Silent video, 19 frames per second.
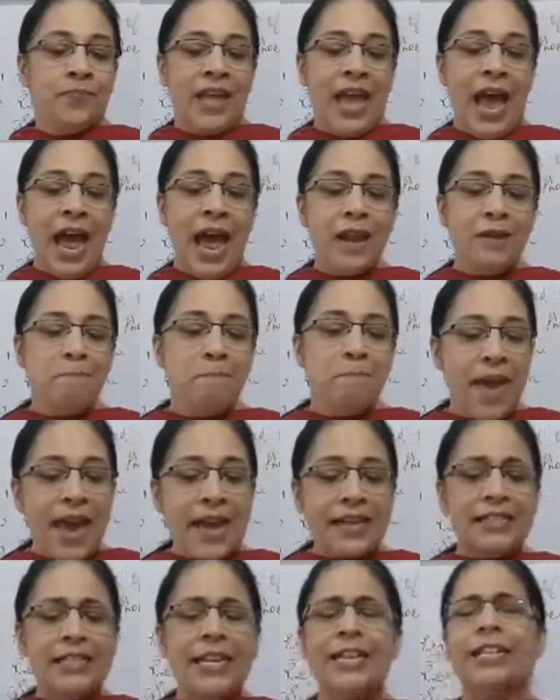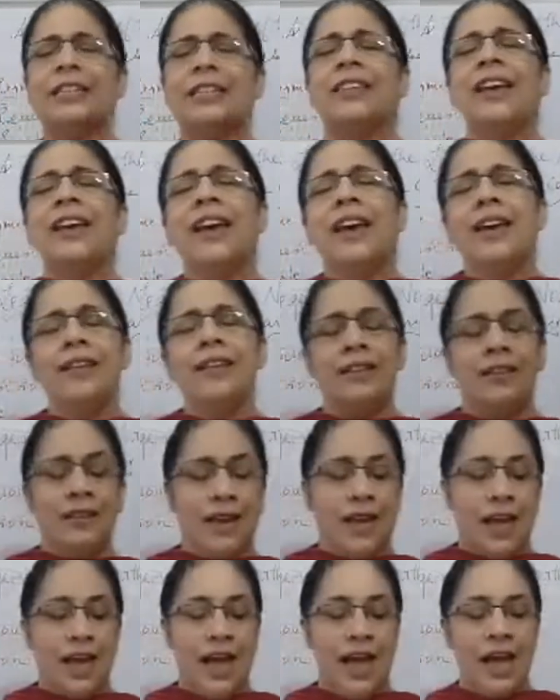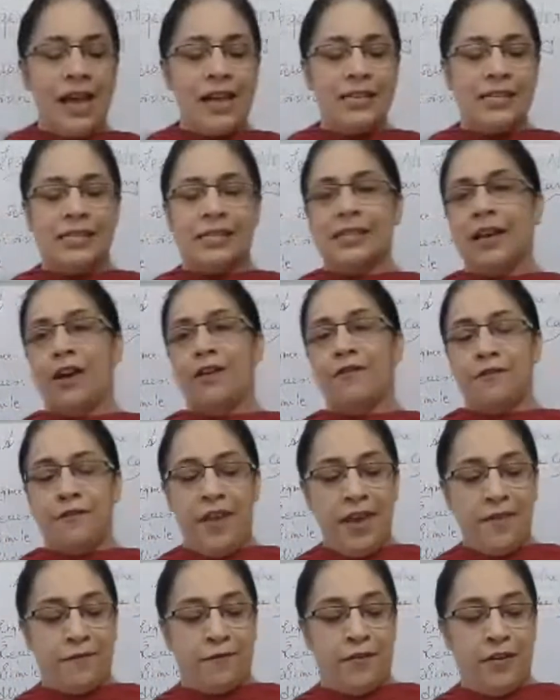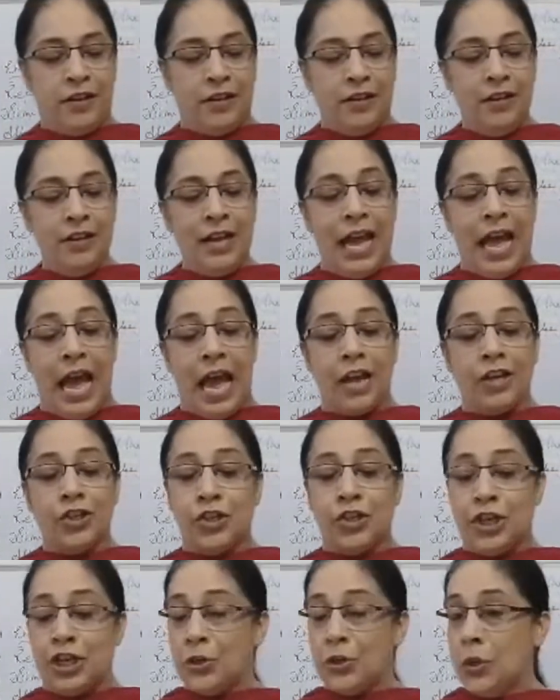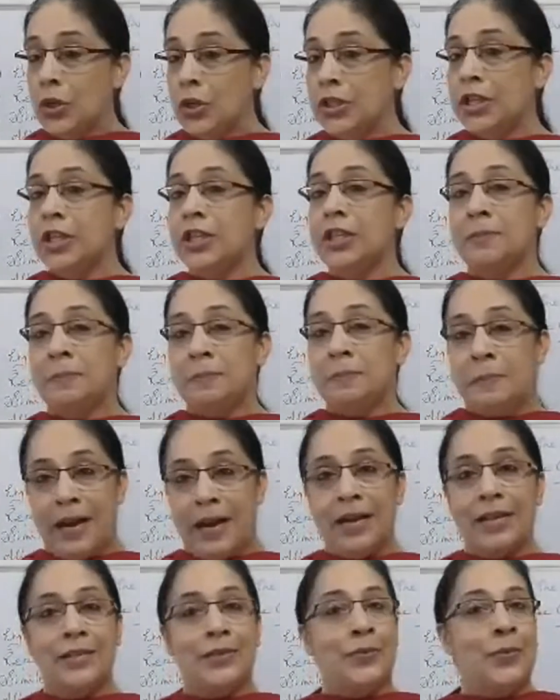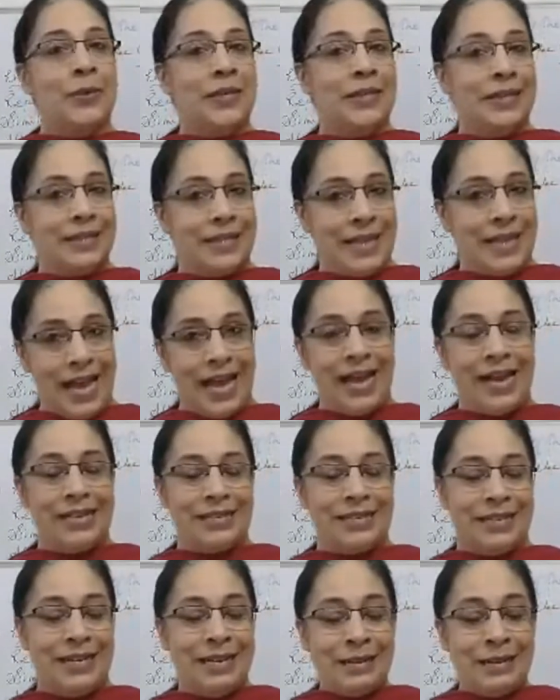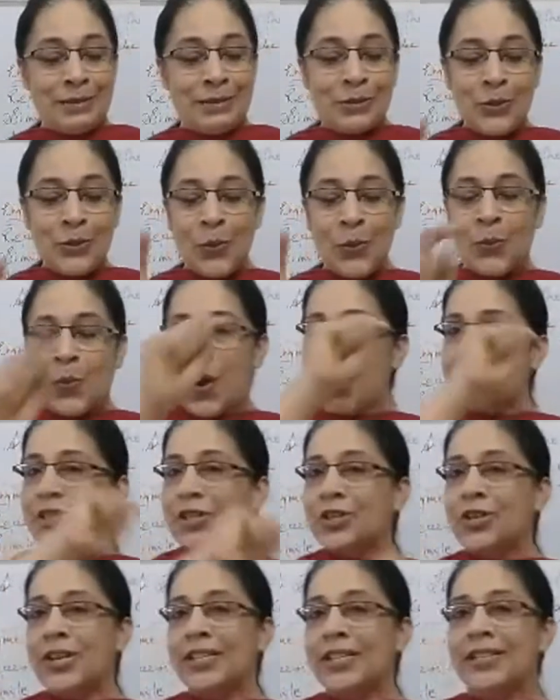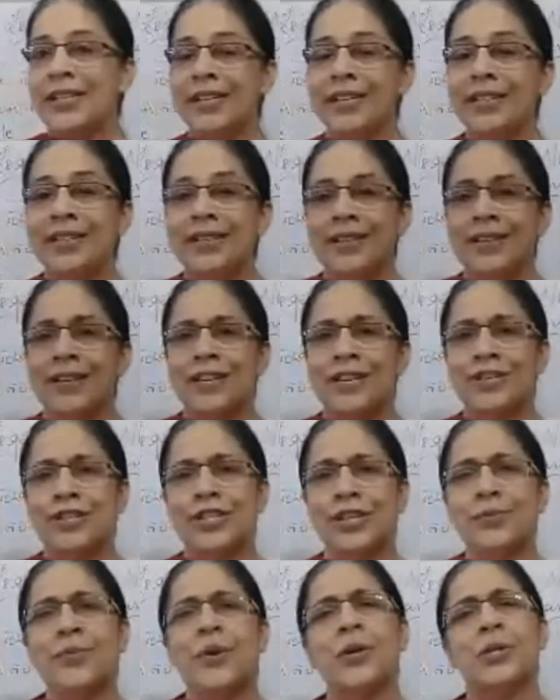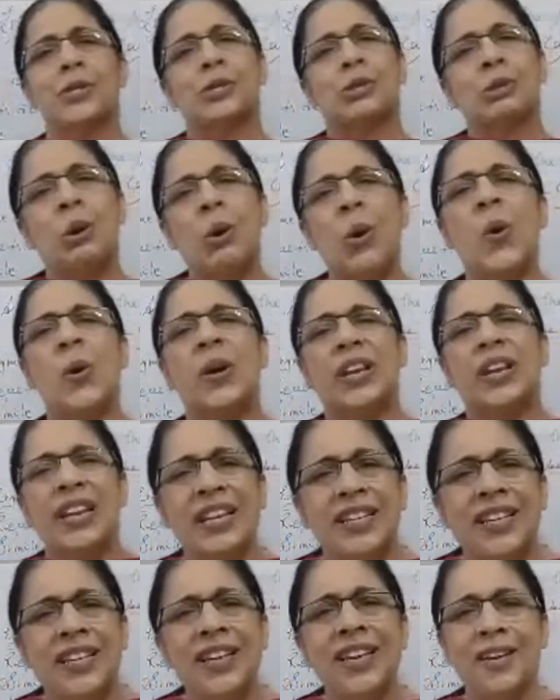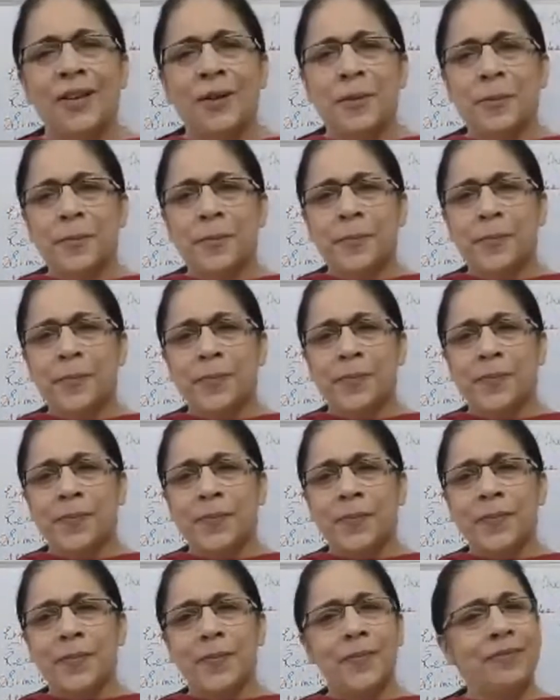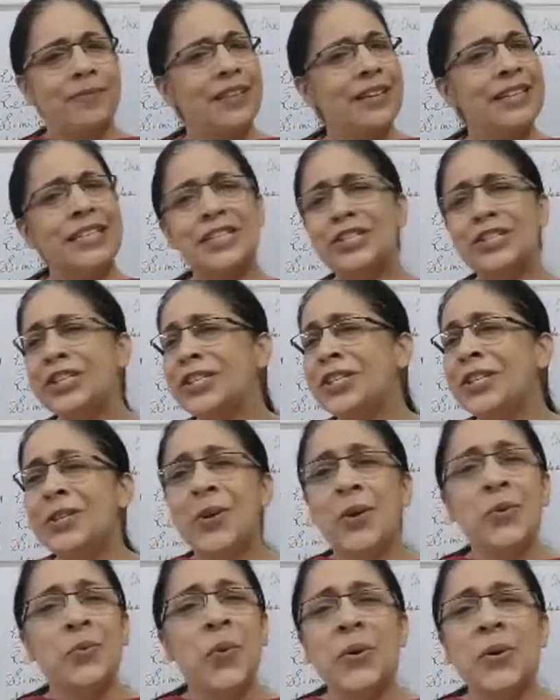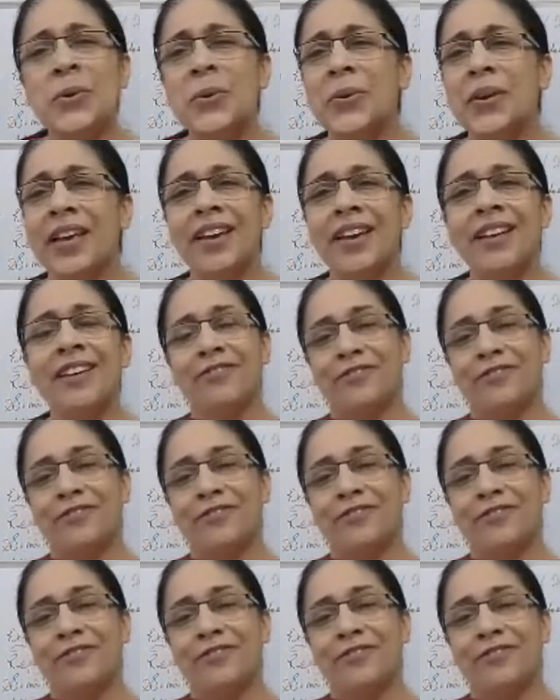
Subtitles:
and baked it thin as a wafer, and she couldn't part with that. So what she did, she was so greedy. She did not want to give.